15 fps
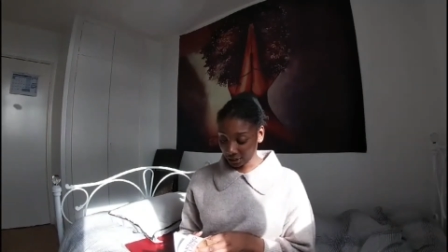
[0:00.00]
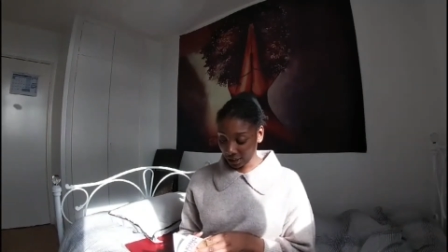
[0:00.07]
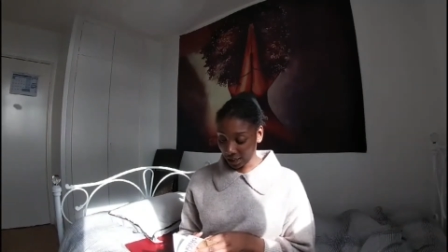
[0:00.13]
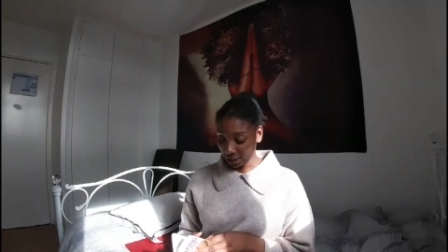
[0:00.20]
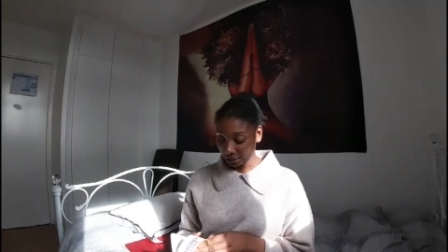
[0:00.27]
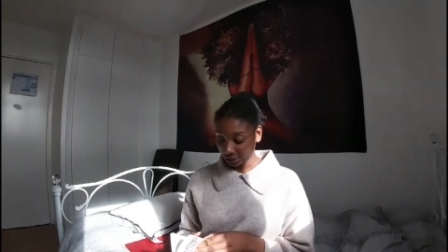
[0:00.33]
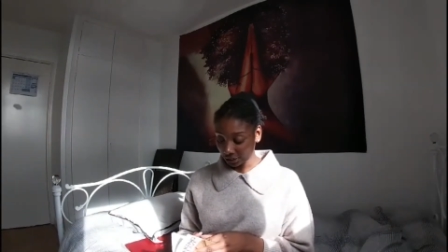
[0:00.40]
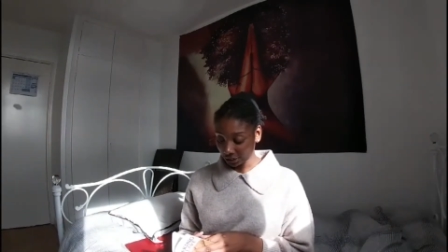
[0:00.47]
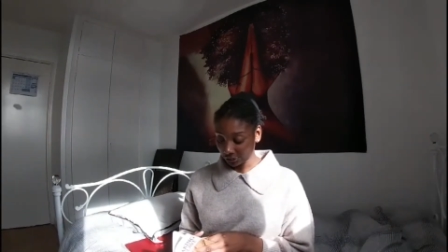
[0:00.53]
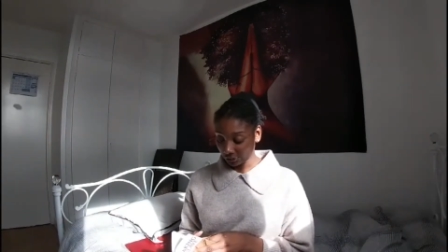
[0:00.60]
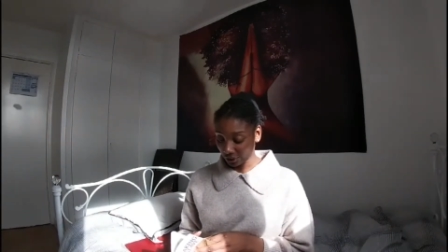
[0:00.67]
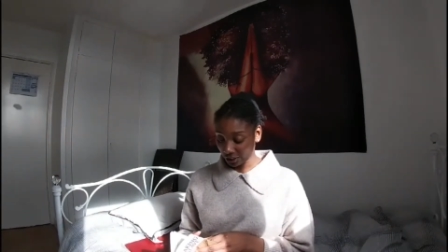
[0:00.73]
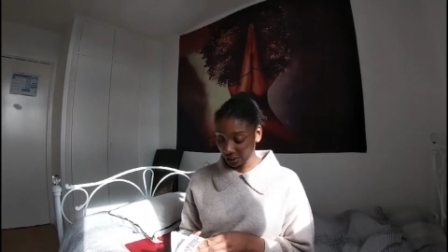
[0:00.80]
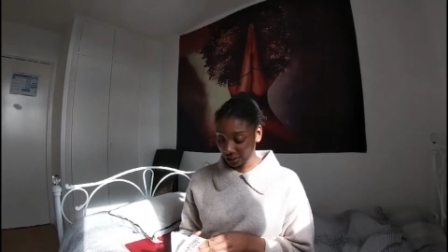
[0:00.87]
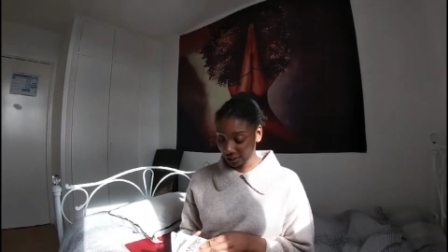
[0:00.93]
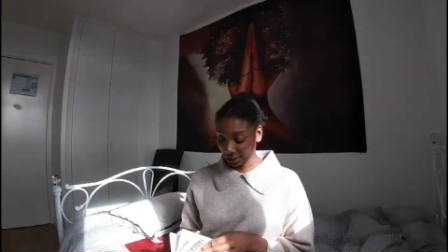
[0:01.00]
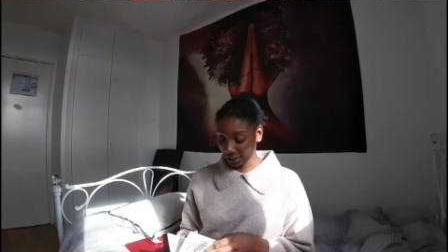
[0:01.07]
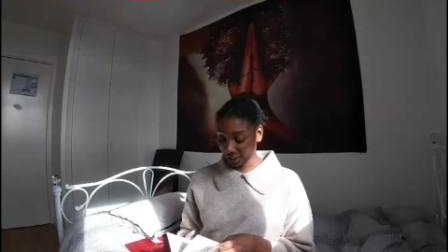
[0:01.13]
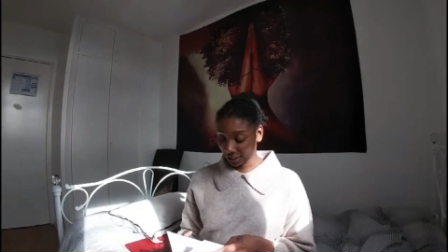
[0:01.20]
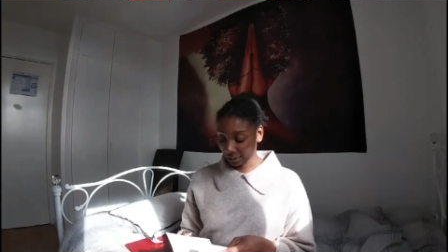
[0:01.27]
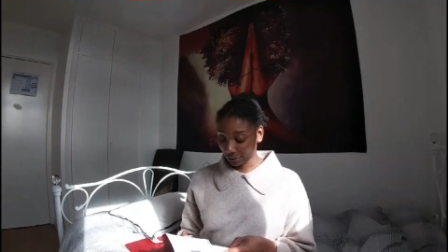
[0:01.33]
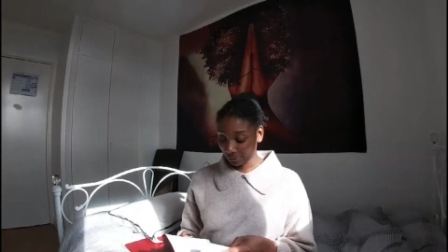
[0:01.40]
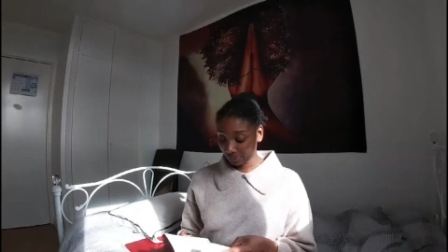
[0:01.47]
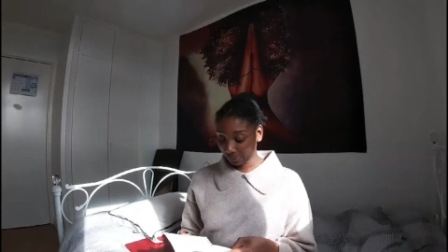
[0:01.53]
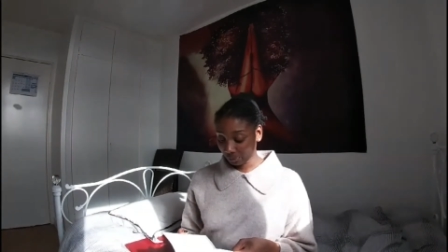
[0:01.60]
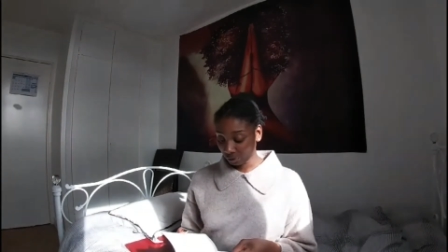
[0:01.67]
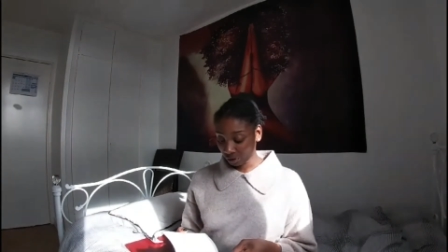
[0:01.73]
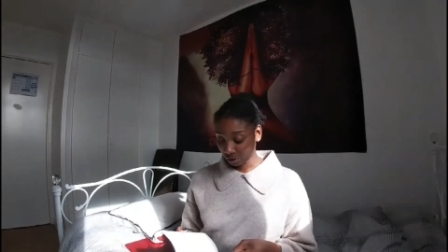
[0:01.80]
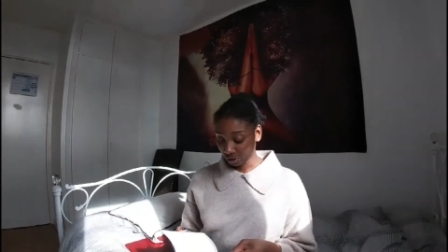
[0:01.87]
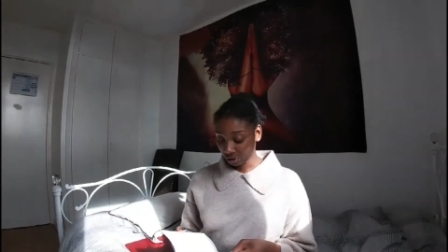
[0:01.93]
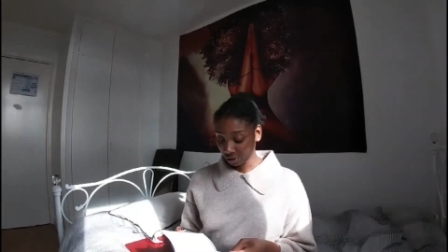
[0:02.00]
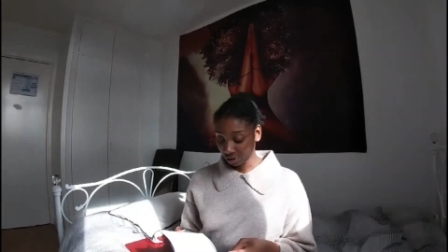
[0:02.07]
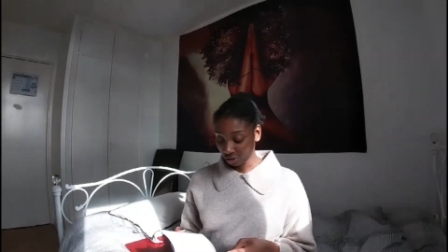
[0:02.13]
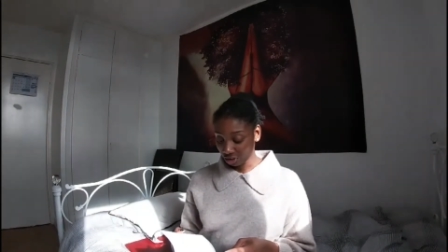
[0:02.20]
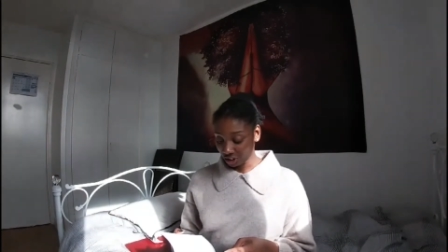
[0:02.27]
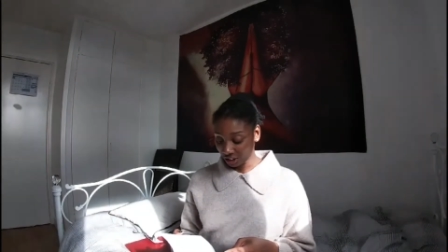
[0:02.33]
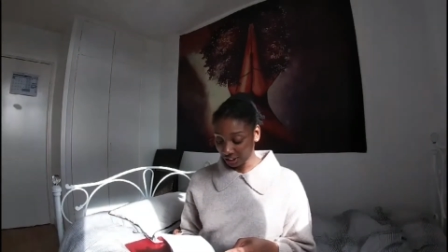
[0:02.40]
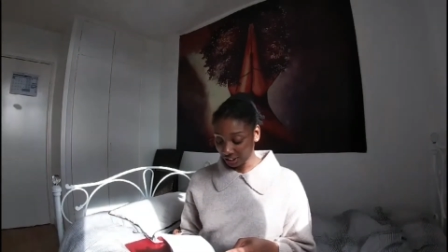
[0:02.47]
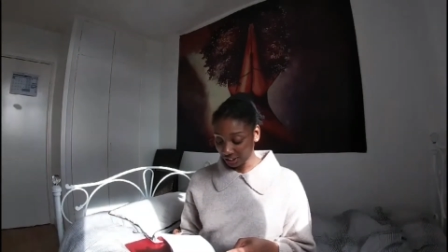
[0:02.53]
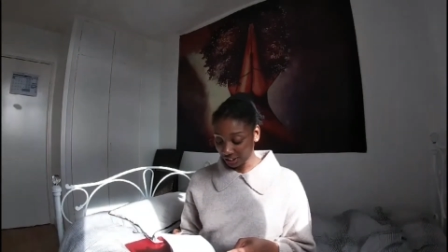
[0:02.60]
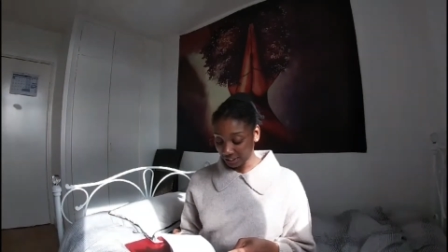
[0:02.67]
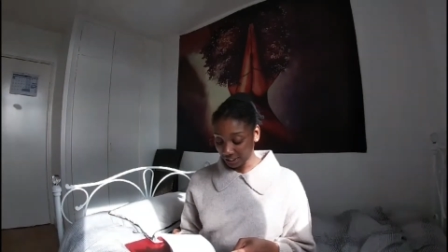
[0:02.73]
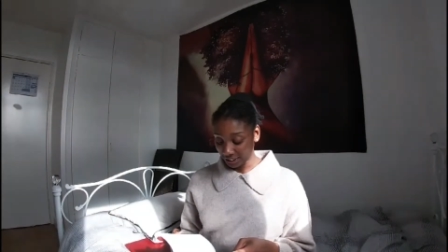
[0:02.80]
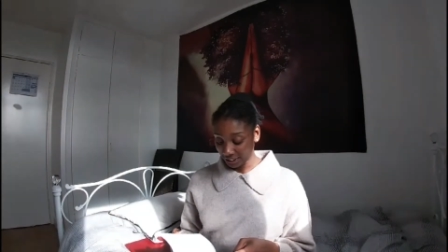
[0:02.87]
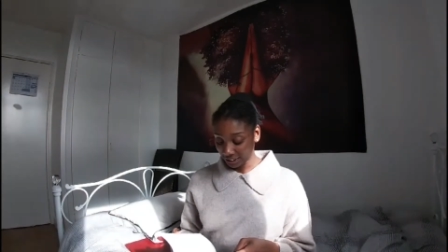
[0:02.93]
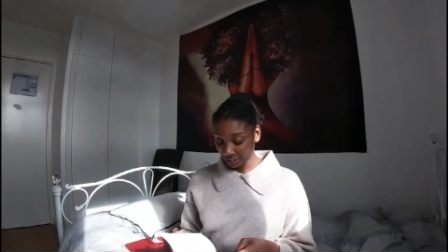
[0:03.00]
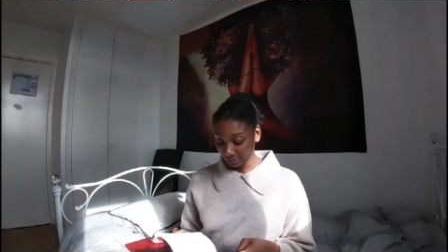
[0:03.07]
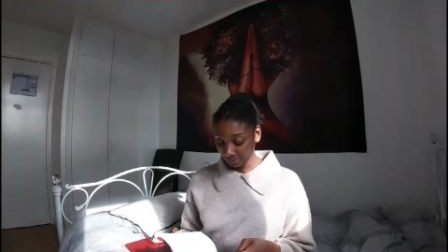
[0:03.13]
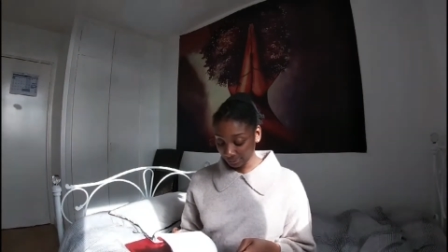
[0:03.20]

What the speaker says: I was just thinking, really,